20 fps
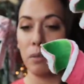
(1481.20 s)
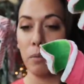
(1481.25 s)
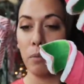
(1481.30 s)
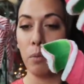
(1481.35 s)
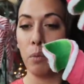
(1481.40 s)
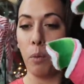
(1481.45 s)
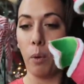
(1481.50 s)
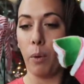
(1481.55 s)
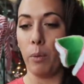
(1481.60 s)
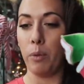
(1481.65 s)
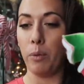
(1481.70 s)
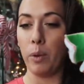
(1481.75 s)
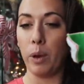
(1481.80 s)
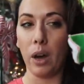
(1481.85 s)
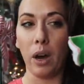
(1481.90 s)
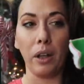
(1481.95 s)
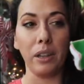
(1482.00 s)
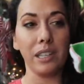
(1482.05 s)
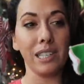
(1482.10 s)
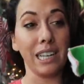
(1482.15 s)
what would we
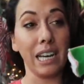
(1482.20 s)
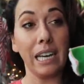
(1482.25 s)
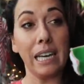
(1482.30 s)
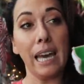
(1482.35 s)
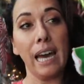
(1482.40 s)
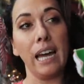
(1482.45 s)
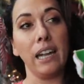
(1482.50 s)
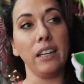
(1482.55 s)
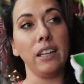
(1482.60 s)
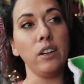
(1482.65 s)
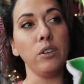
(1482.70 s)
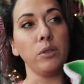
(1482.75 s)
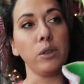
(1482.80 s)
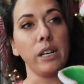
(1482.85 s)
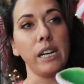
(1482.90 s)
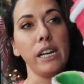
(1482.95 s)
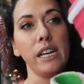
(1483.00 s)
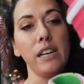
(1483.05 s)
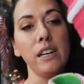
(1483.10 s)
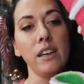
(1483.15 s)
call this, like a Kelly
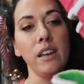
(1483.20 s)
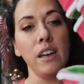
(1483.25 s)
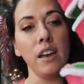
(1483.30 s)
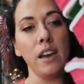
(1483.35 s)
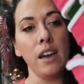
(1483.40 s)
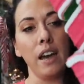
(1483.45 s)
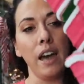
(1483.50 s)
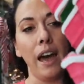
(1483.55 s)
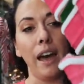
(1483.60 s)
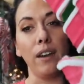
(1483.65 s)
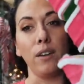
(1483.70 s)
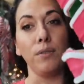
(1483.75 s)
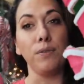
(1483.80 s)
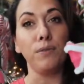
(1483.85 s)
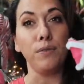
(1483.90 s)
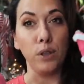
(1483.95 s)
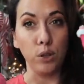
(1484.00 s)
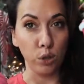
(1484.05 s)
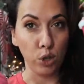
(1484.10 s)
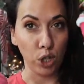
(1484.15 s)
green and a
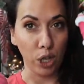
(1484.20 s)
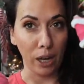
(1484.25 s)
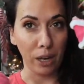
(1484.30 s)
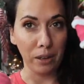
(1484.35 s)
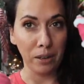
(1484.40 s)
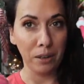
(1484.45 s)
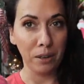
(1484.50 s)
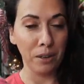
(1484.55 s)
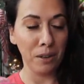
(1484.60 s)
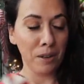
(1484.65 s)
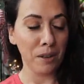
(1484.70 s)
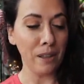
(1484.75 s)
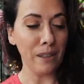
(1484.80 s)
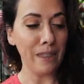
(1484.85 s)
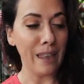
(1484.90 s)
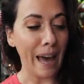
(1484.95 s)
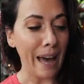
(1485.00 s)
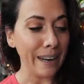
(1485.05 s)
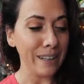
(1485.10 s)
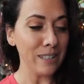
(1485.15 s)
fuchsia.
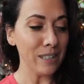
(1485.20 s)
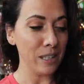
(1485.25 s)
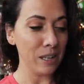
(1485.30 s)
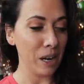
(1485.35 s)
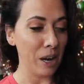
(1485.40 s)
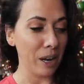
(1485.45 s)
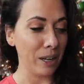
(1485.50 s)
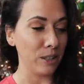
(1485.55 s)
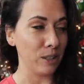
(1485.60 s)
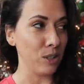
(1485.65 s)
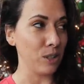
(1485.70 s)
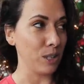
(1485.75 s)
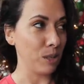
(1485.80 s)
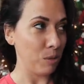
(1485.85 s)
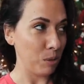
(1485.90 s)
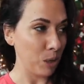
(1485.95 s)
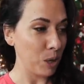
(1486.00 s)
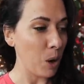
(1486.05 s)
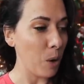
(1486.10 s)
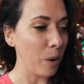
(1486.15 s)
That is the colors
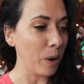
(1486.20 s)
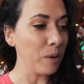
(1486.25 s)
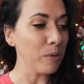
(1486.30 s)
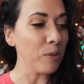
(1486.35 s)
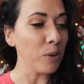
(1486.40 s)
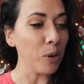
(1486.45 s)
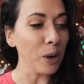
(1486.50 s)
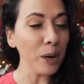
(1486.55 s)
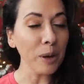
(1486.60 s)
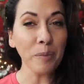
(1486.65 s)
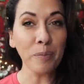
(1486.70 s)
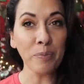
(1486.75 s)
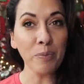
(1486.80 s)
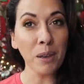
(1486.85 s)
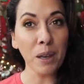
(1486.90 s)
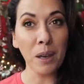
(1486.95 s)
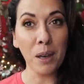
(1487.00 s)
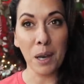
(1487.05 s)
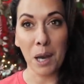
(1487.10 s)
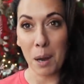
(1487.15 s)
that we're going for.
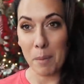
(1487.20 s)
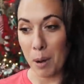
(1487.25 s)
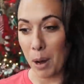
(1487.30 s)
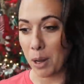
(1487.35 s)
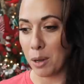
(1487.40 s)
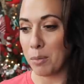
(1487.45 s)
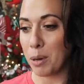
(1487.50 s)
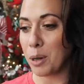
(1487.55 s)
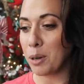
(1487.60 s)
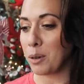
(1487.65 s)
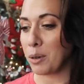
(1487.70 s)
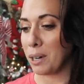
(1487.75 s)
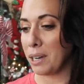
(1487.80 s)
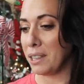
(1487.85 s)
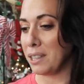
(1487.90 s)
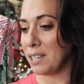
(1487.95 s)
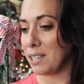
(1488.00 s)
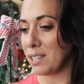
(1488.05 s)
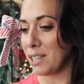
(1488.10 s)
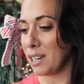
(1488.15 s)
I'm all about
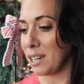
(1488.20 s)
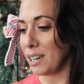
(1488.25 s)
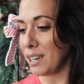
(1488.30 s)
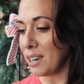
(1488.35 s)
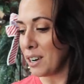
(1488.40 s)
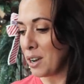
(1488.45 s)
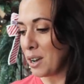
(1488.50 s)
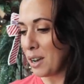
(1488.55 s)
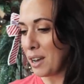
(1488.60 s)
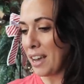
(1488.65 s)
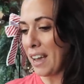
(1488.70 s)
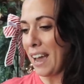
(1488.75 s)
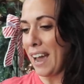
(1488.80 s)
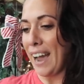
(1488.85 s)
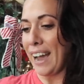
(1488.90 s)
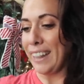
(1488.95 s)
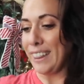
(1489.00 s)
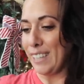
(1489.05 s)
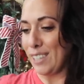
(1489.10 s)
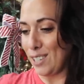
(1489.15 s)
green this year.
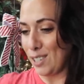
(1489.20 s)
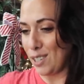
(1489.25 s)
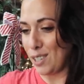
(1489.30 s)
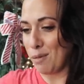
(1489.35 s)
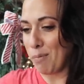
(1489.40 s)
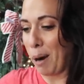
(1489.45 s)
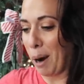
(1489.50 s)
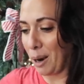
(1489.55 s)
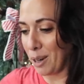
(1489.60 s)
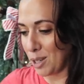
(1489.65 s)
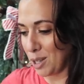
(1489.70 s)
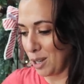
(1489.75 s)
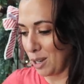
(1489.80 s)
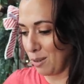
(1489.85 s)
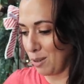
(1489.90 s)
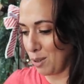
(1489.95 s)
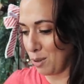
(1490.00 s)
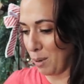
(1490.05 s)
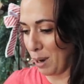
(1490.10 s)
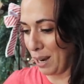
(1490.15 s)
And this is the parcel
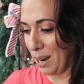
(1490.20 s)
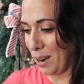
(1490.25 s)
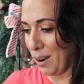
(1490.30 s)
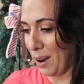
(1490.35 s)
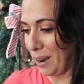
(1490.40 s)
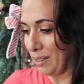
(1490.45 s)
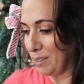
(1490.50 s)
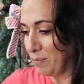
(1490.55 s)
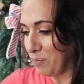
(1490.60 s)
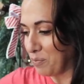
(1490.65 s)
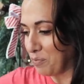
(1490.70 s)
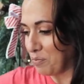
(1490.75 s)
I was waiting on.